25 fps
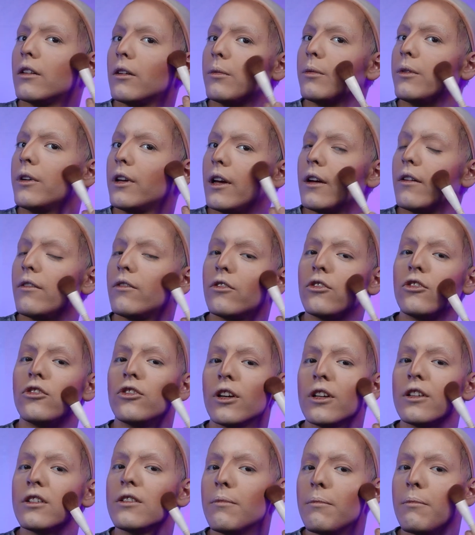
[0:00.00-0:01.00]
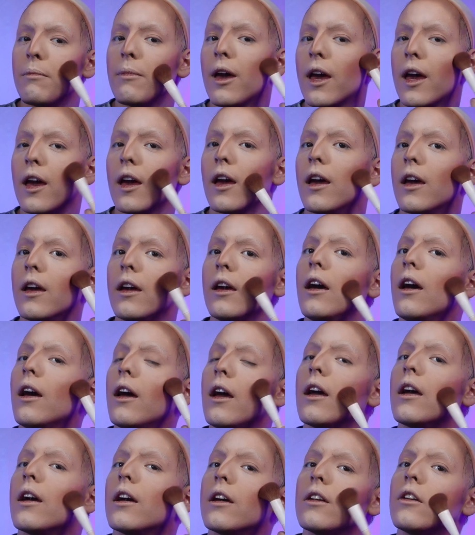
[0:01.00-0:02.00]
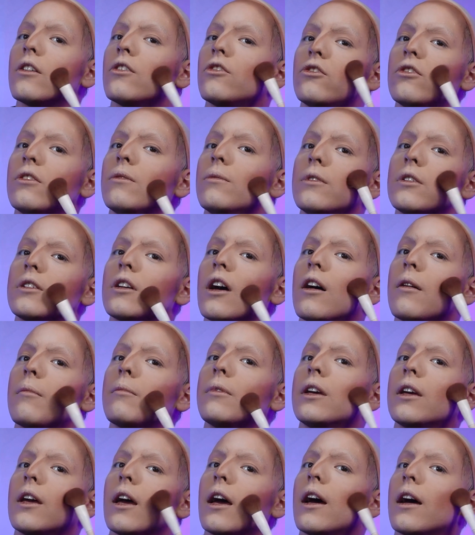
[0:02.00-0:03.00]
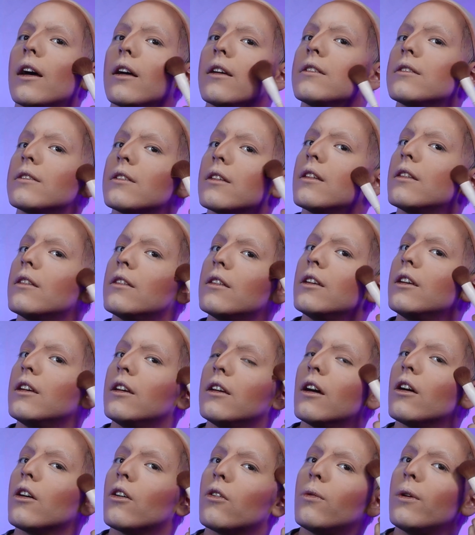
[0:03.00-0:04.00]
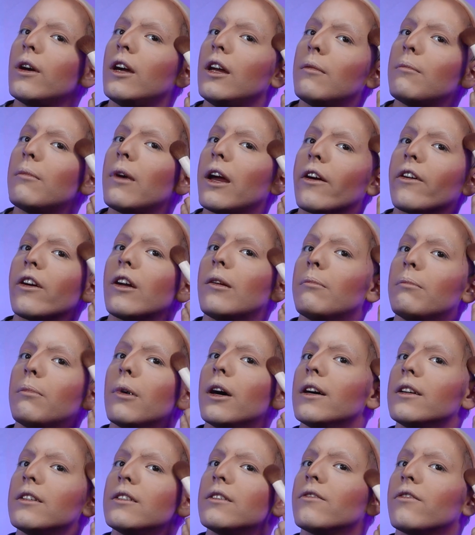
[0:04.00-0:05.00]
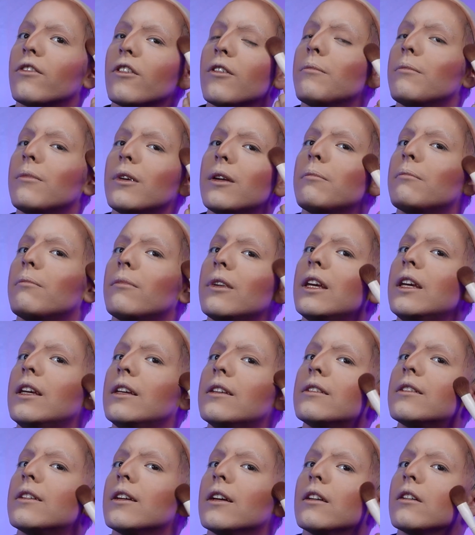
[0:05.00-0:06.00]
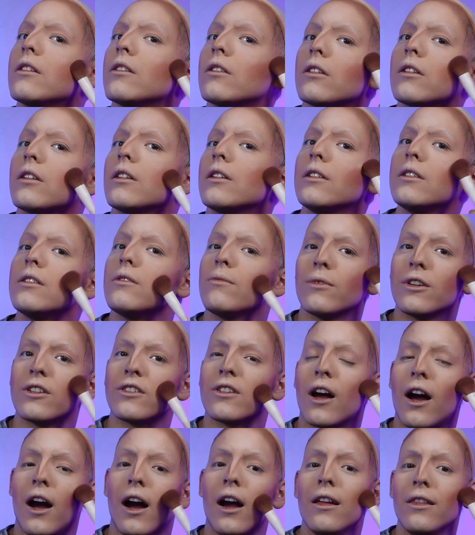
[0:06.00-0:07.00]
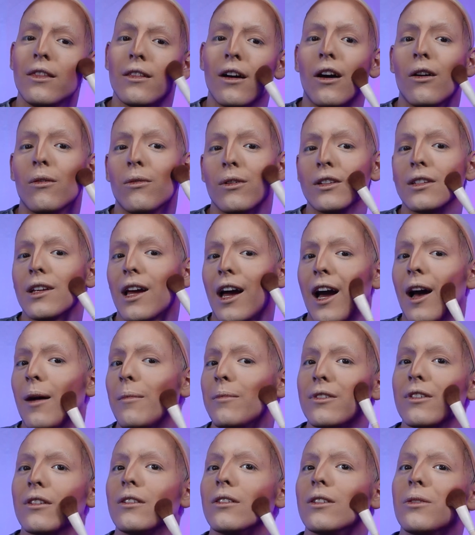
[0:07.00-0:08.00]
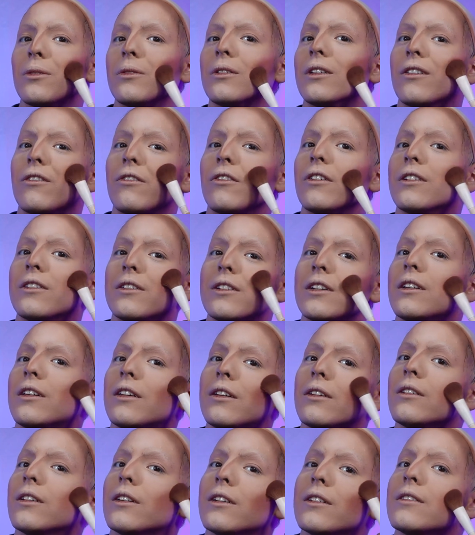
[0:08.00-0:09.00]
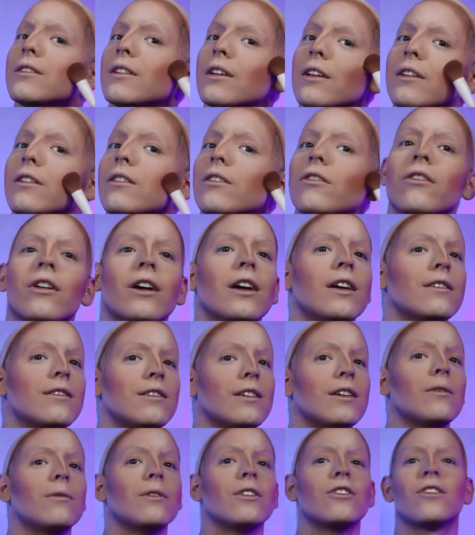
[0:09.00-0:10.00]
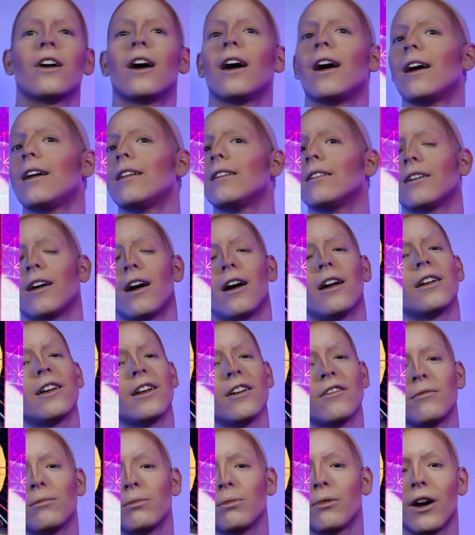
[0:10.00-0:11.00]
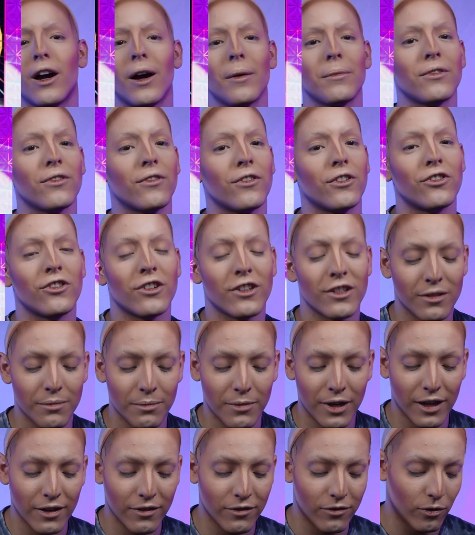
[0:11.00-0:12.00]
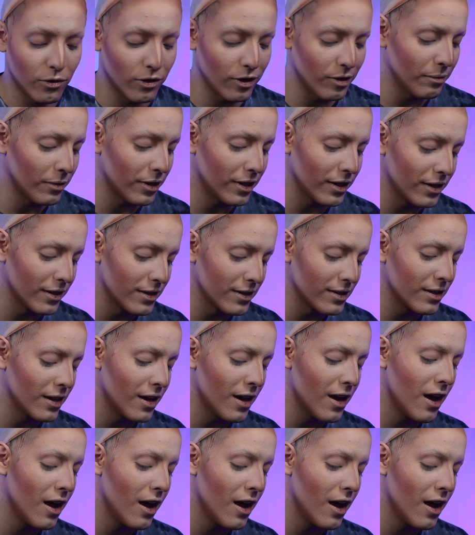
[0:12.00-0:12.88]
up we have Just May, and she was coming as the Queen Mary bust from EastEnders, which I thought was absolutely ridiculous and crazy, which I gotta give props for Just May for, because